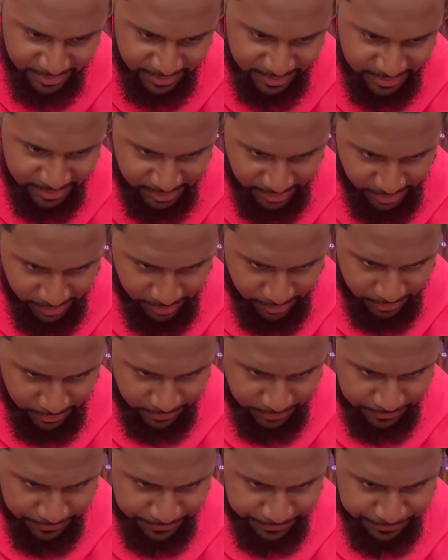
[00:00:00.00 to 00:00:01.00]

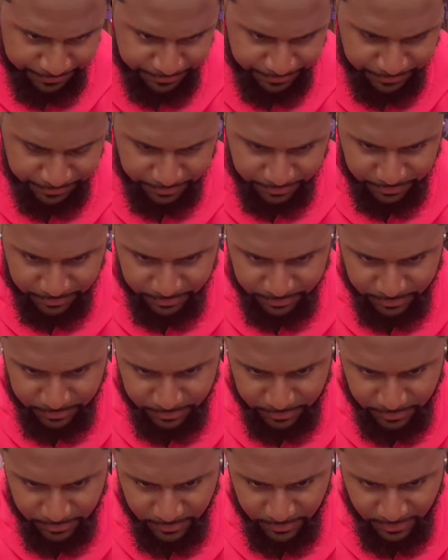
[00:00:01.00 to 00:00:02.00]
so,
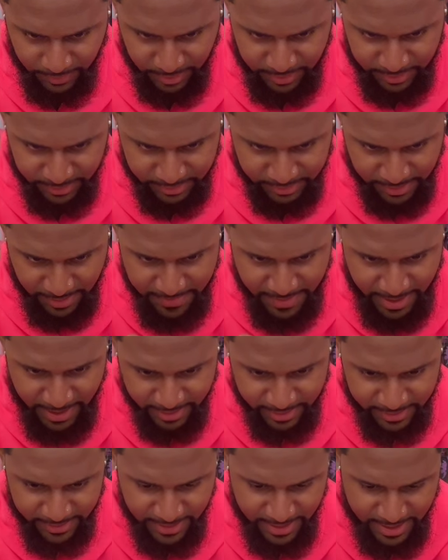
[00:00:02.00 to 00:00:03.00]
somehow
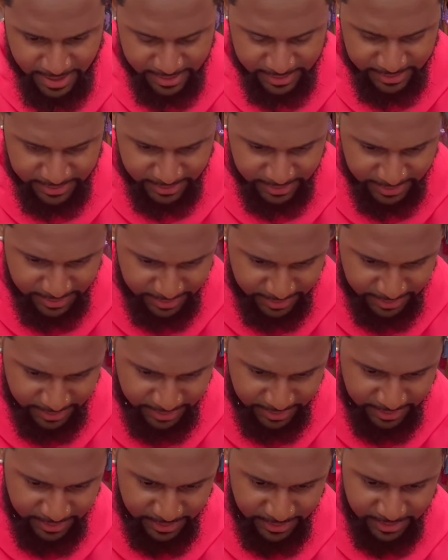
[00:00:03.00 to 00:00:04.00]
the things,
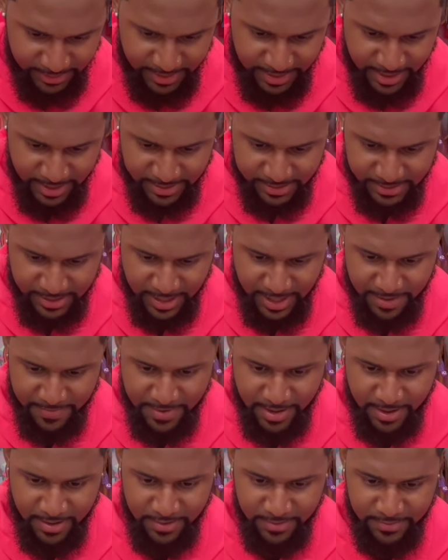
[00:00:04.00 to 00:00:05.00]
the things came
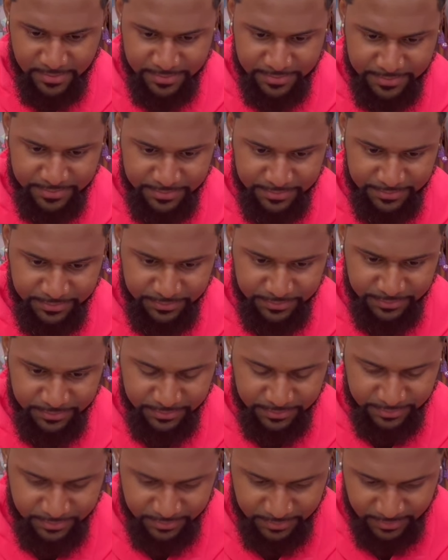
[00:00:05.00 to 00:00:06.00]
out
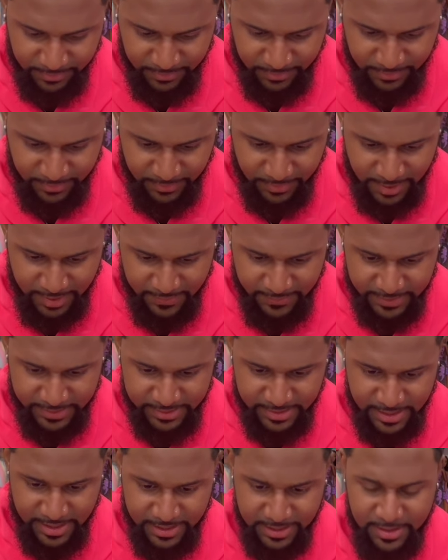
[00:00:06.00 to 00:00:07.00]
of
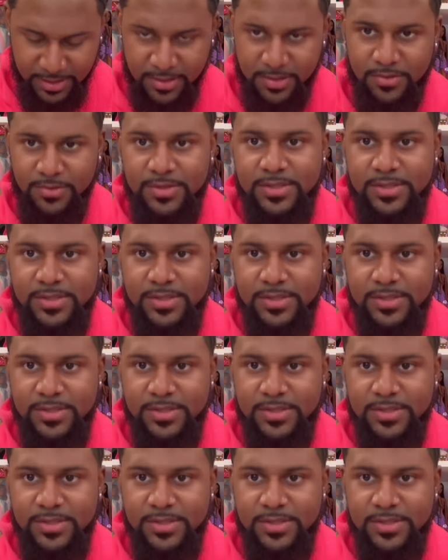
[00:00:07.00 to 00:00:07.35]
this, like, the little